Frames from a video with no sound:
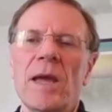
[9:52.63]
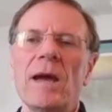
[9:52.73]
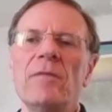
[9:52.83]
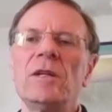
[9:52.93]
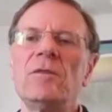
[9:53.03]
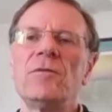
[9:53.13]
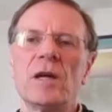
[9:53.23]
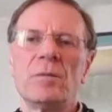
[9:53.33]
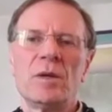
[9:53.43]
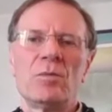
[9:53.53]
Have an
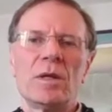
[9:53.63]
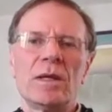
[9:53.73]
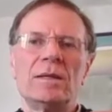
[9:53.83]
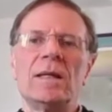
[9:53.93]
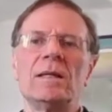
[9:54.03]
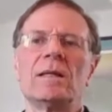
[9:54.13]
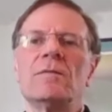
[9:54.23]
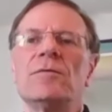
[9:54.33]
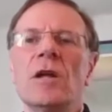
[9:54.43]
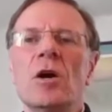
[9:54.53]
environment where that data
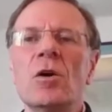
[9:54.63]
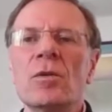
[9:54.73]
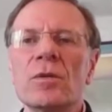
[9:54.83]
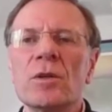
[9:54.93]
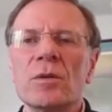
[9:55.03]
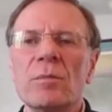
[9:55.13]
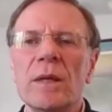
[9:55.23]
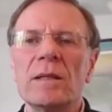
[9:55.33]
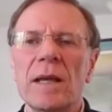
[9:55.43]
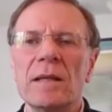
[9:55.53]
can flow to a
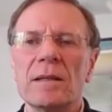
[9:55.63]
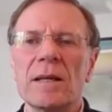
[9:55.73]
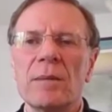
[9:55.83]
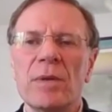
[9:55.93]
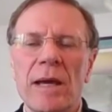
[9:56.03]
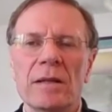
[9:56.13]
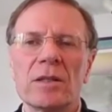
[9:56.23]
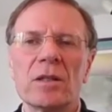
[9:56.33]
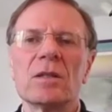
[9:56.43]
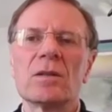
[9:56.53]
big data type
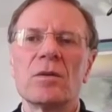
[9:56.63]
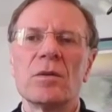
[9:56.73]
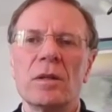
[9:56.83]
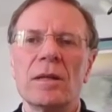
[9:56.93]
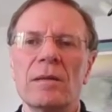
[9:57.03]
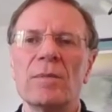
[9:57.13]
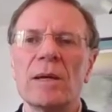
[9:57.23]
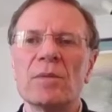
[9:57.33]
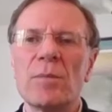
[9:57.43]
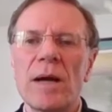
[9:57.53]
analysis so that
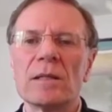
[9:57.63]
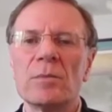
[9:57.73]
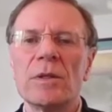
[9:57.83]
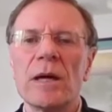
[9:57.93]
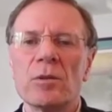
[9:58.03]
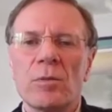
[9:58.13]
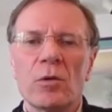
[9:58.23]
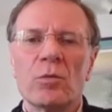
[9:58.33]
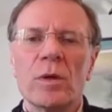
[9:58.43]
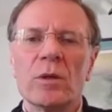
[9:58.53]
becomes possible down the
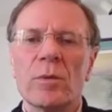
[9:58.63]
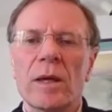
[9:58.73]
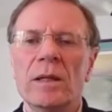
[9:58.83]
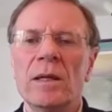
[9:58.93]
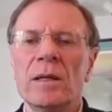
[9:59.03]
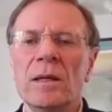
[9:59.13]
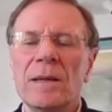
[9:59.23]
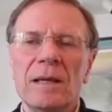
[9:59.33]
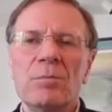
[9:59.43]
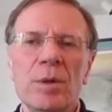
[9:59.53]
road when you're ready,
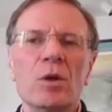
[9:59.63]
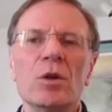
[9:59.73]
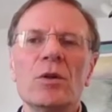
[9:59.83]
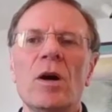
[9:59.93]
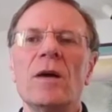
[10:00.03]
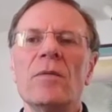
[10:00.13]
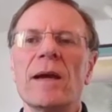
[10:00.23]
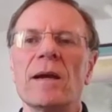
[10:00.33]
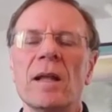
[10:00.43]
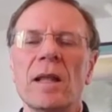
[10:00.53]
and build on
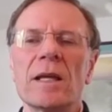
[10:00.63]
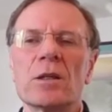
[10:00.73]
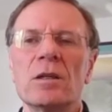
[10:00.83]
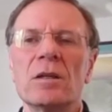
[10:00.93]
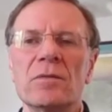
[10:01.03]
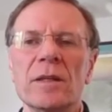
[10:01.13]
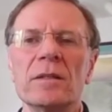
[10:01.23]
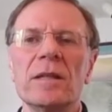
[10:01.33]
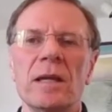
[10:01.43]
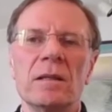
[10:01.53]
that collection of
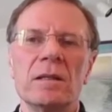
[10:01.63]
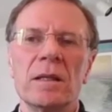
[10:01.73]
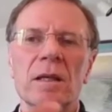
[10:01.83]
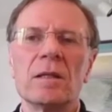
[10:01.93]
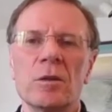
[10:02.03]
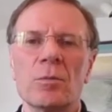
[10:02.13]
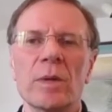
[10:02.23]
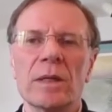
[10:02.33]
little data to get to your